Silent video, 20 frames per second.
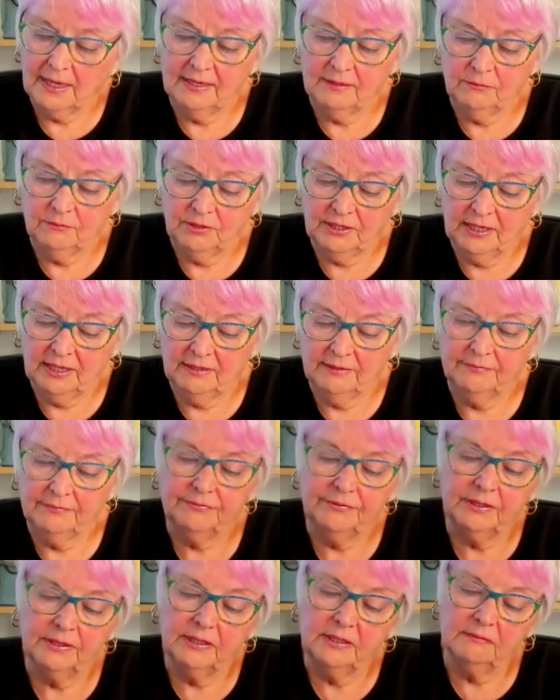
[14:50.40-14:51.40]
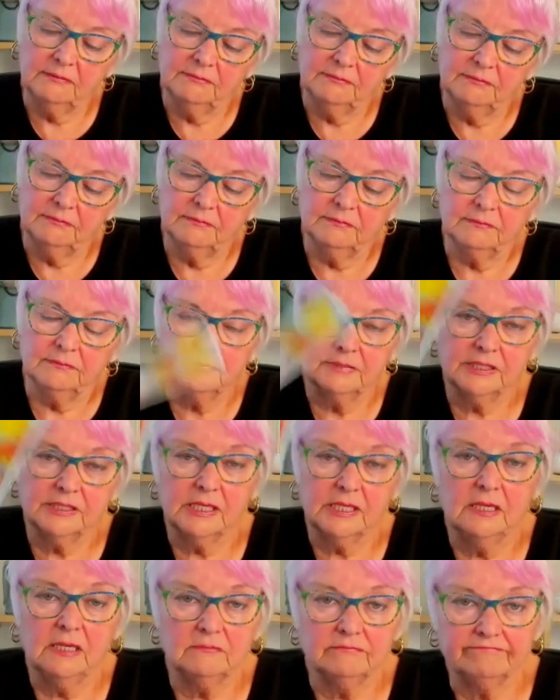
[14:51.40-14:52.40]
And we have the
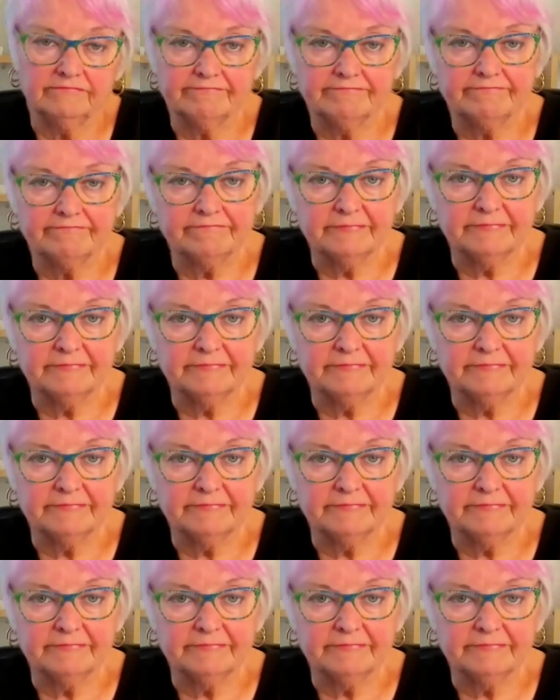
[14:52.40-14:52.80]
Sun.